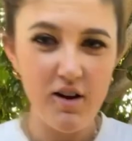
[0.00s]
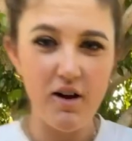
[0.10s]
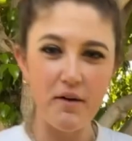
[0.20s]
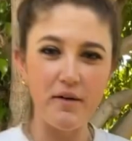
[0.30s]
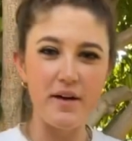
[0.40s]

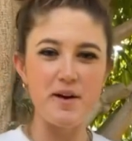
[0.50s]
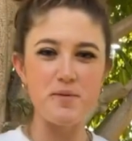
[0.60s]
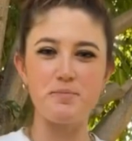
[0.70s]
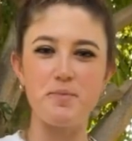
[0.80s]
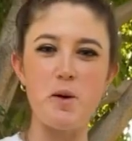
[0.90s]
All right,
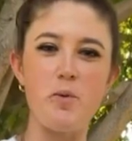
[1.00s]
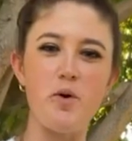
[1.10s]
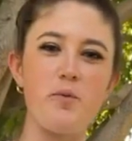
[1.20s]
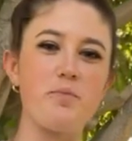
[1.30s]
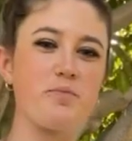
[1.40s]

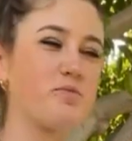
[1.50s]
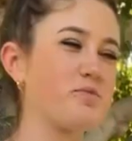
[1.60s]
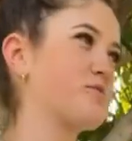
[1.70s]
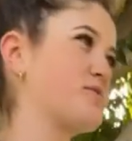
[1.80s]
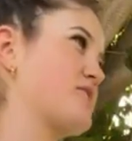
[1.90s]
people,
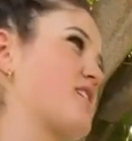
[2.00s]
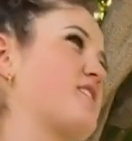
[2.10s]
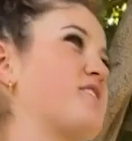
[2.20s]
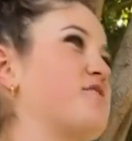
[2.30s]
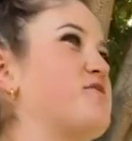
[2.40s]

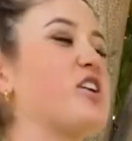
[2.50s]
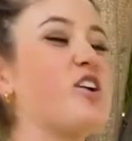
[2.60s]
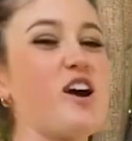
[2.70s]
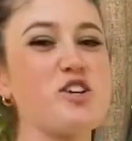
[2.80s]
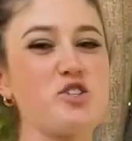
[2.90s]
figure
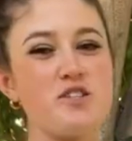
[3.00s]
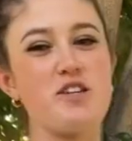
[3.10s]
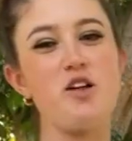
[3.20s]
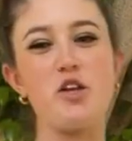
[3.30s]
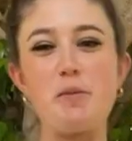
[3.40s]
I should
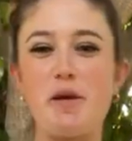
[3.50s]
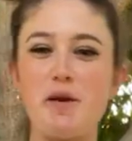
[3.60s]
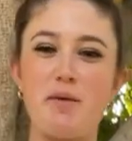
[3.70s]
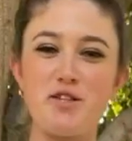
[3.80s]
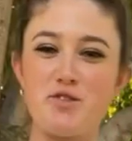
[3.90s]
tell a little bit of
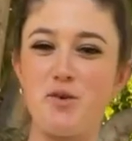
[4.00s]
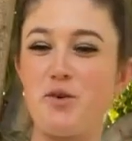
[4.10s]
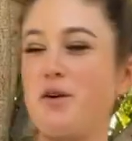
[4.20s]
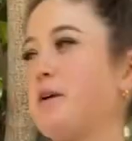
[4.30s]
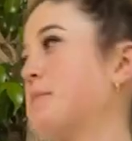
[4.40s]
my
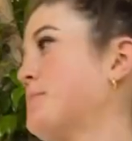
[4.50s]
story.